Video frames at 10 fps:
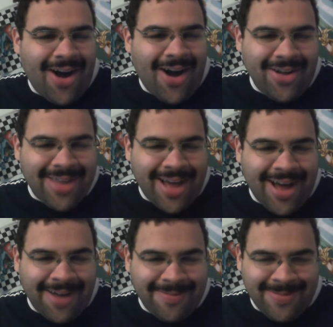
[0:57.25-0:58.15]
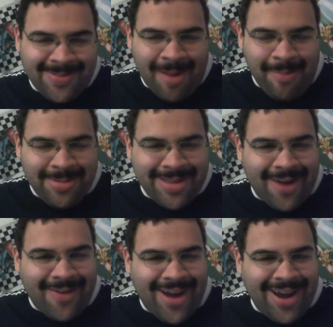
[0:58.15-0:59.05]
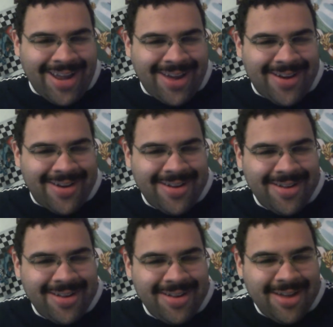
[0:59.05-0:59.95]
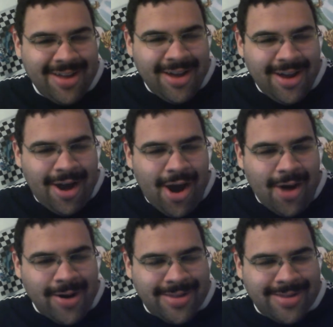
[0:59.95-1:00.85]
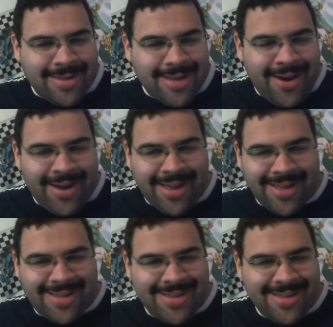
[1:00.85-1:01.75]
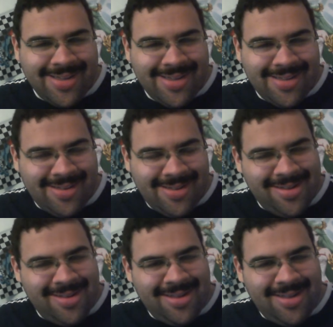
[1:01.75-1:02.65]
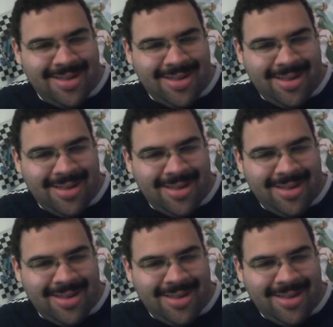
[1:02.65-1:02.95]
Hold up! Something's not right here. Oh, it's Sirius. I am